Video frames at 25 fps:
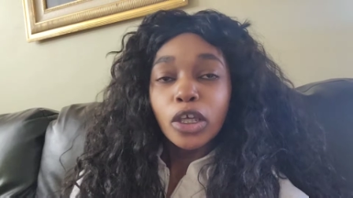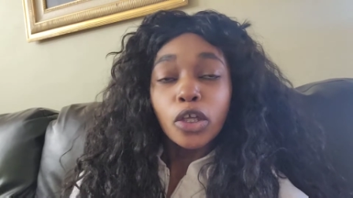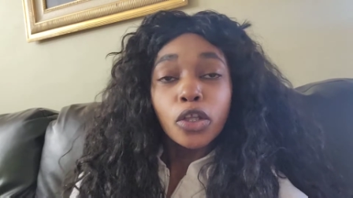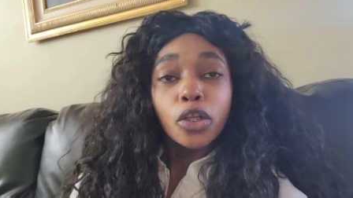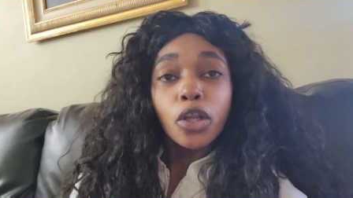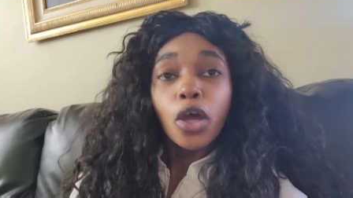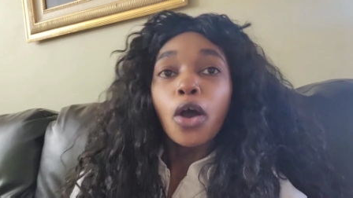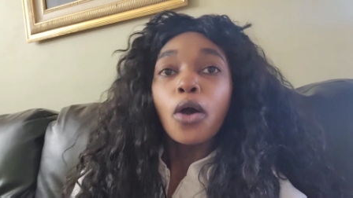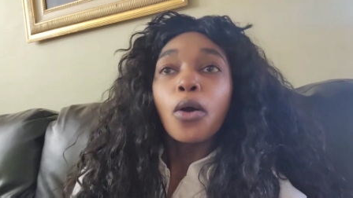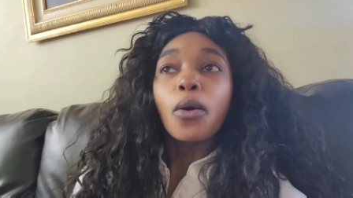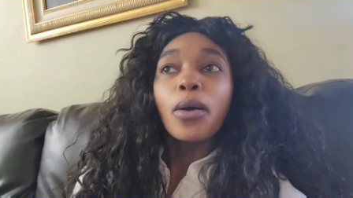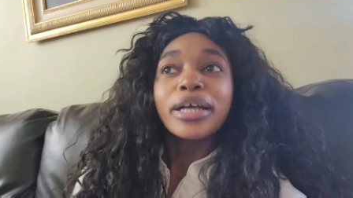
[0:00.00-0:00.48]

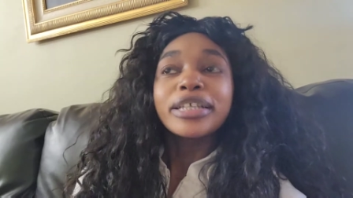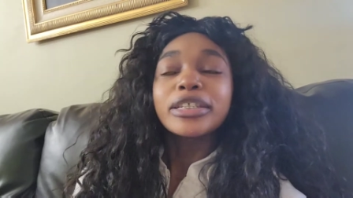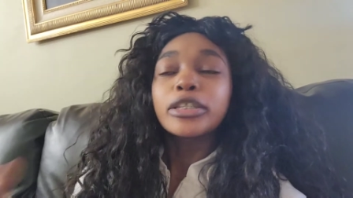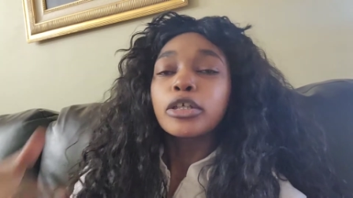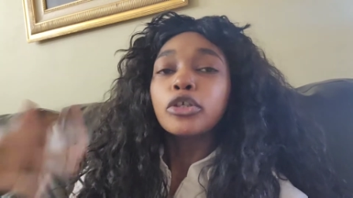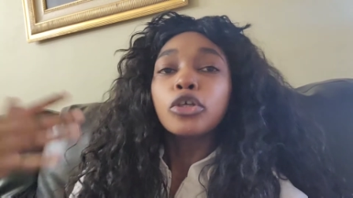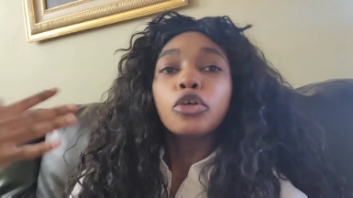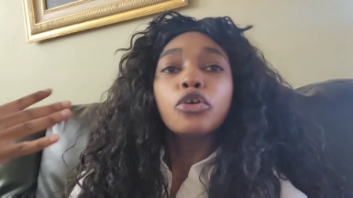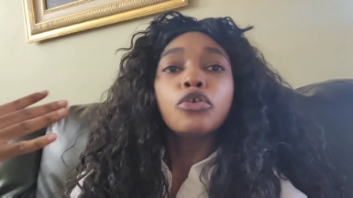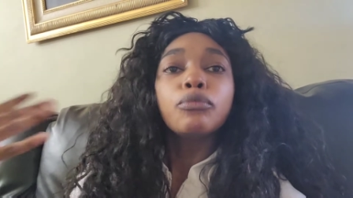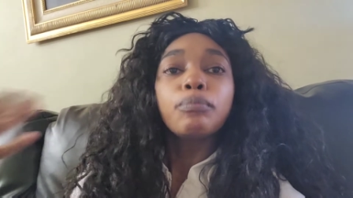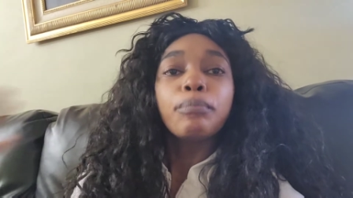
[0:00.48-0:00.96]
you know
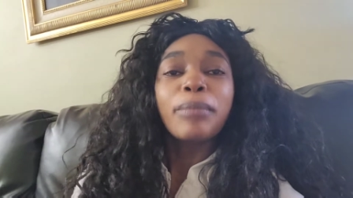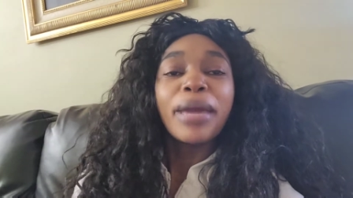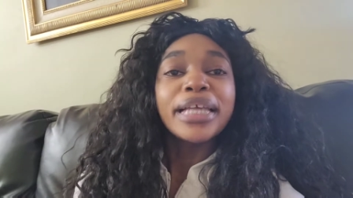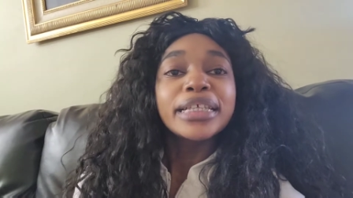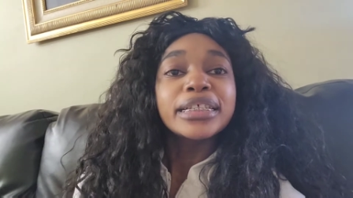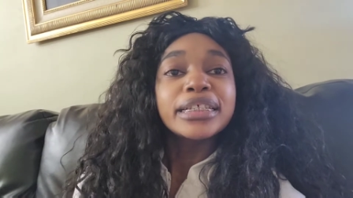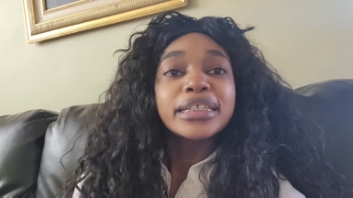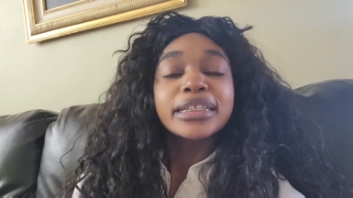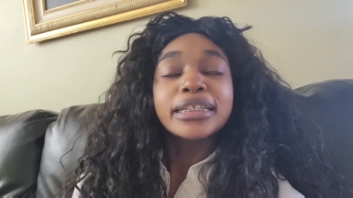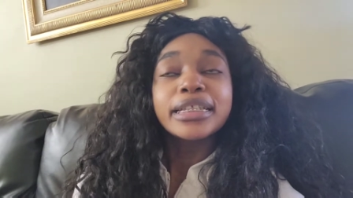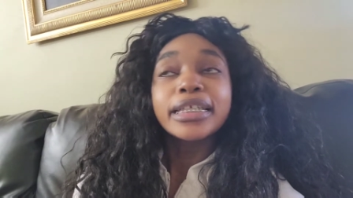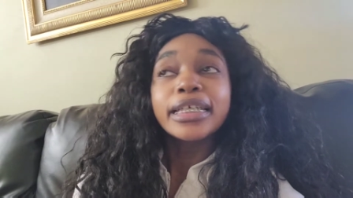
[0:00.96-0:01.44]
so you
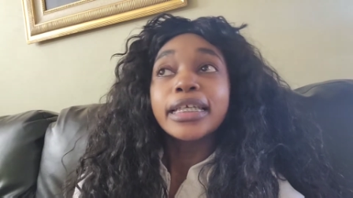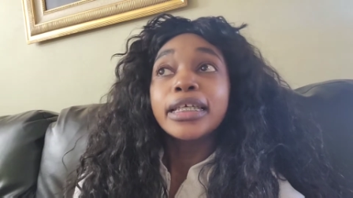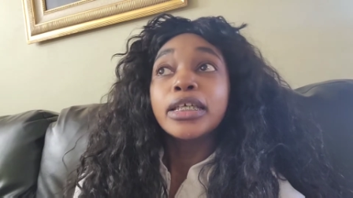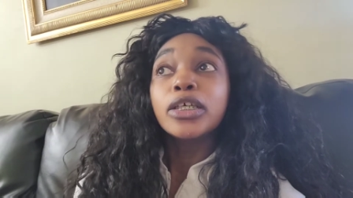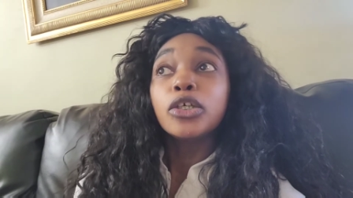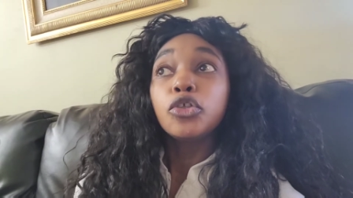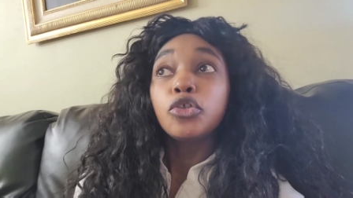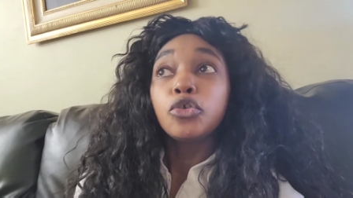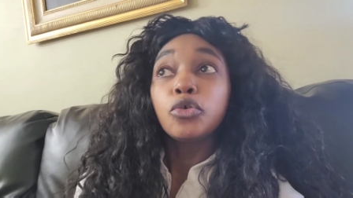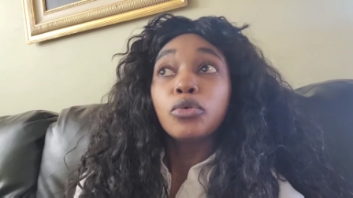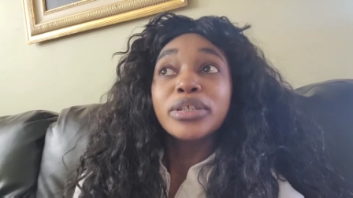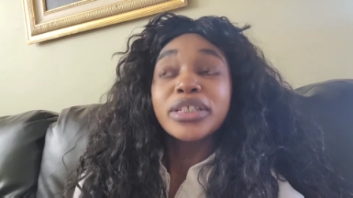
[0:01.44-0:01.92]

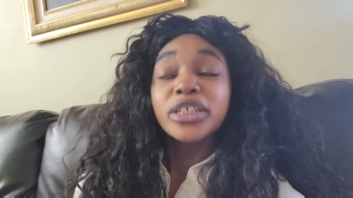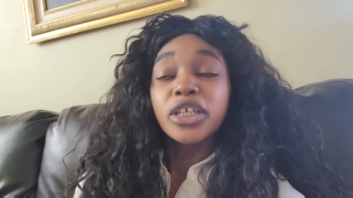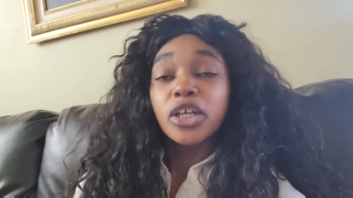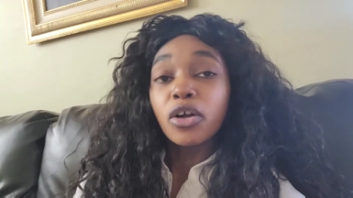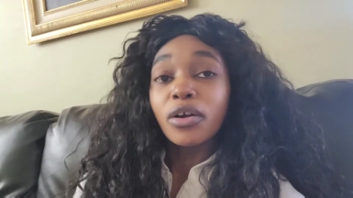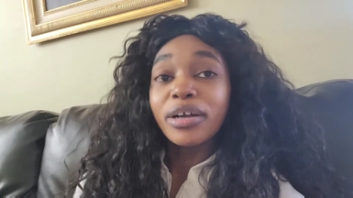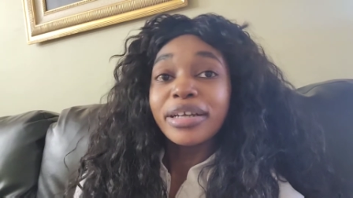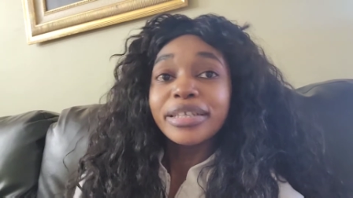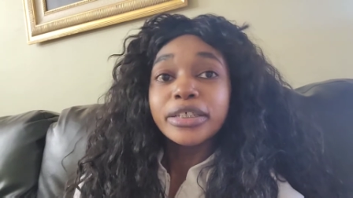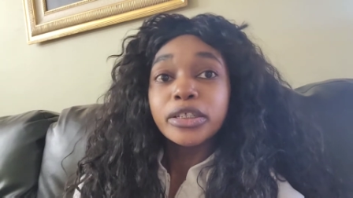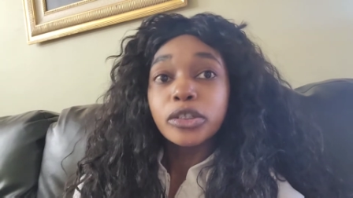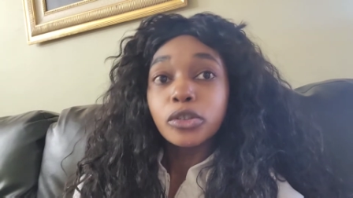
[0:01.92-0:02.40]
basically using
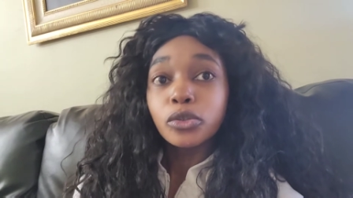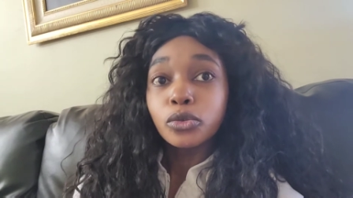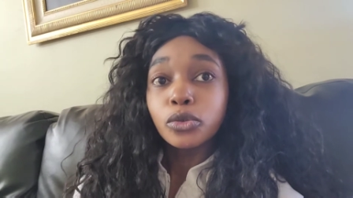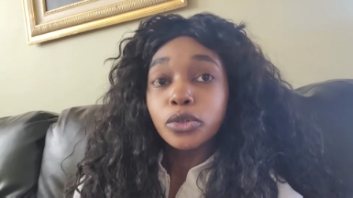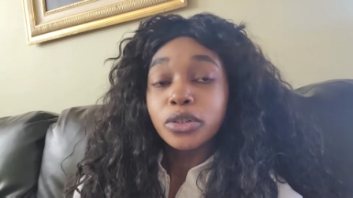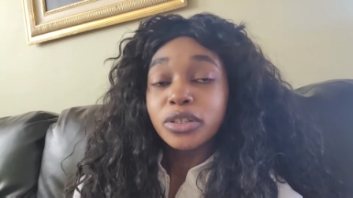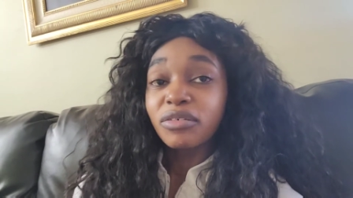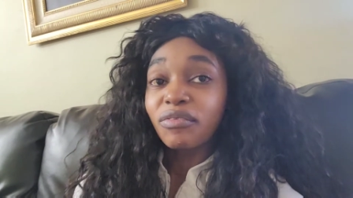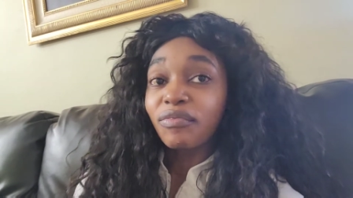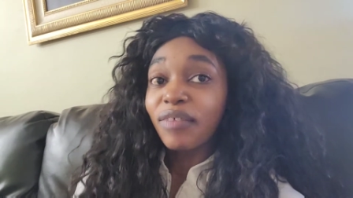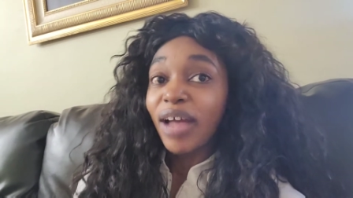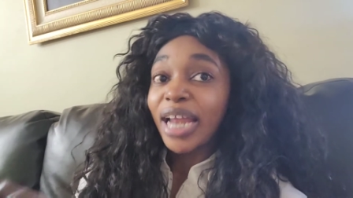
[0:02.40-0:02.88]

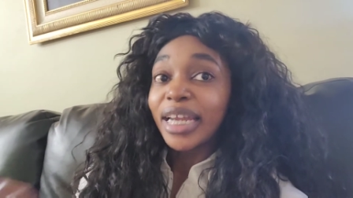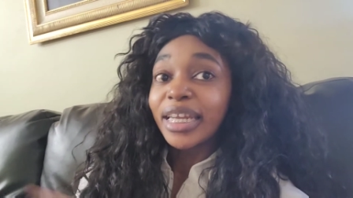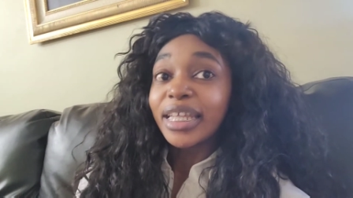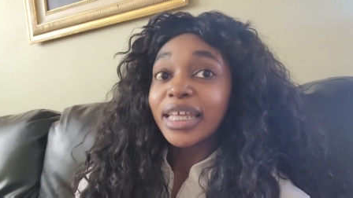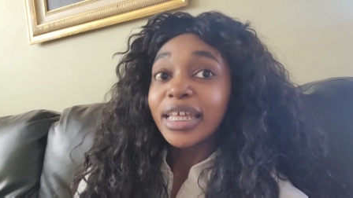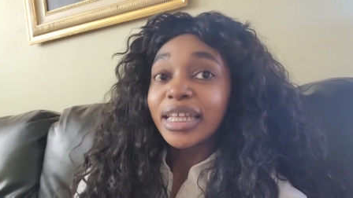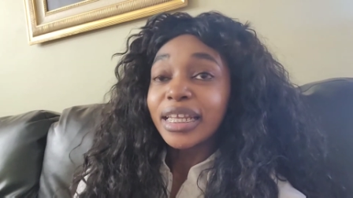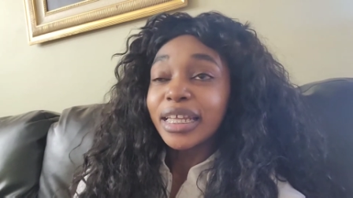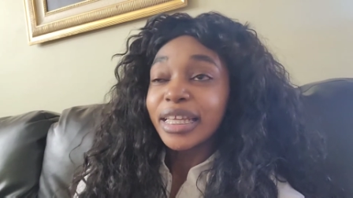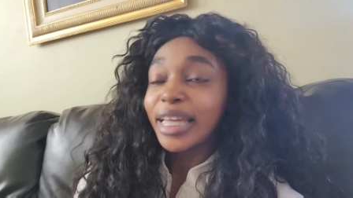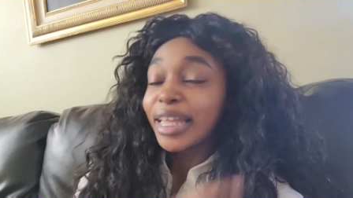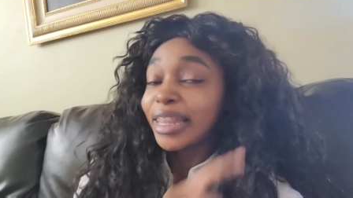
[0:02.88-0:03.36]
crystals to find
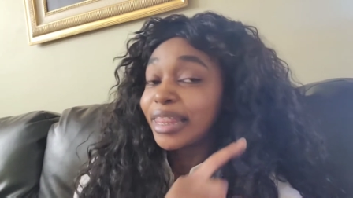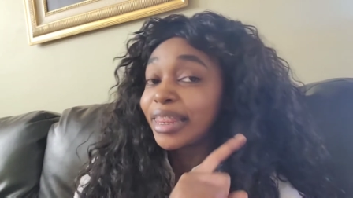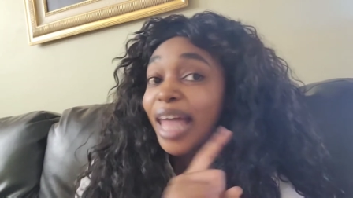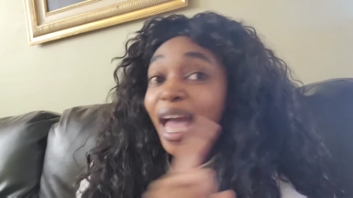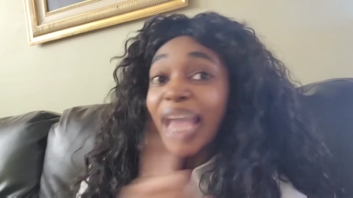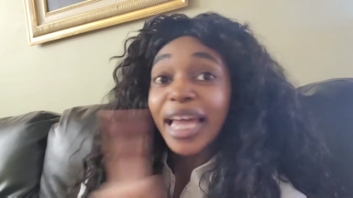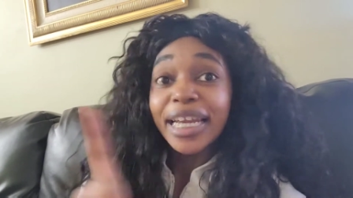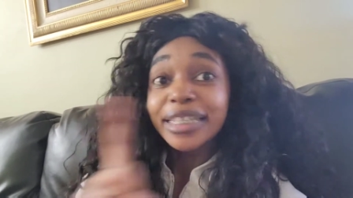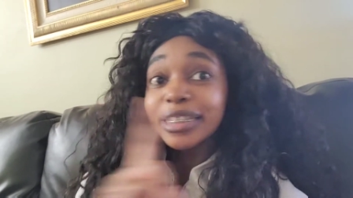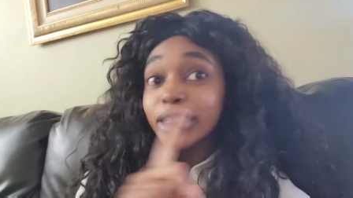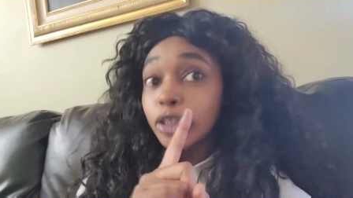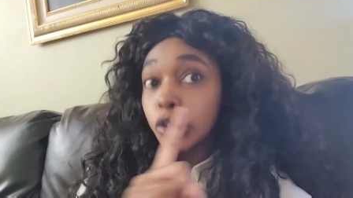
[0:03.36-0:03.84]
healing and
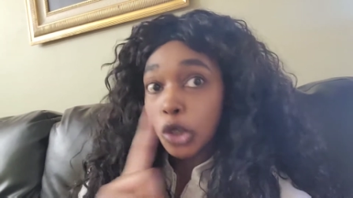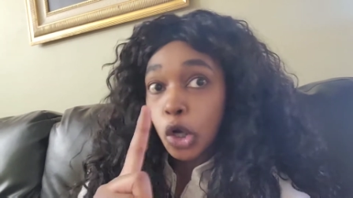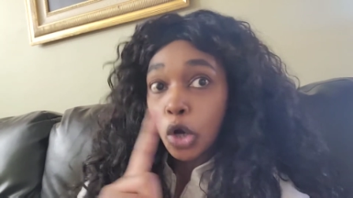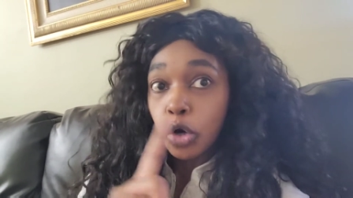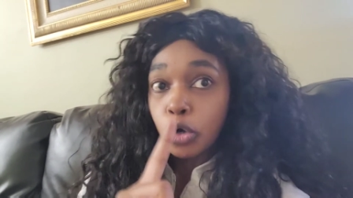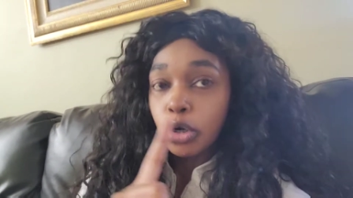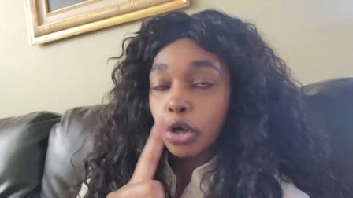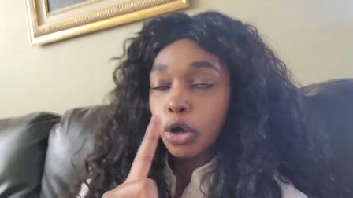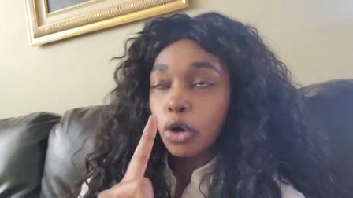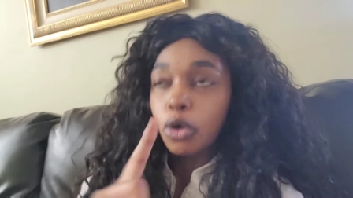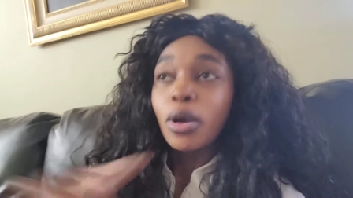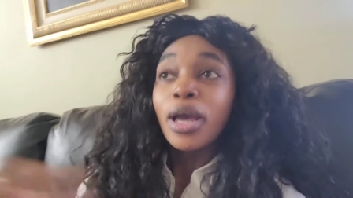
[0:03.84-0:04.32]
that is a
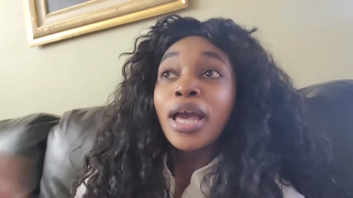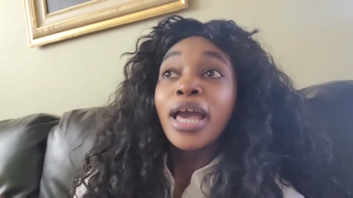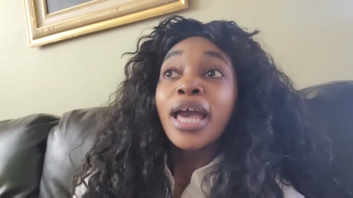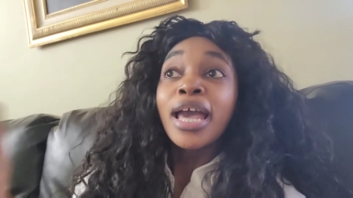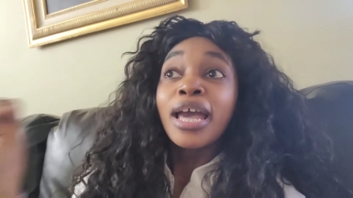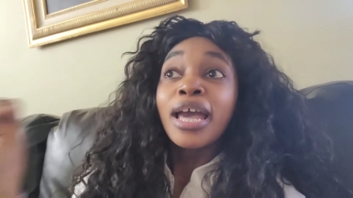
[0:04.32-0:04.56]
no-no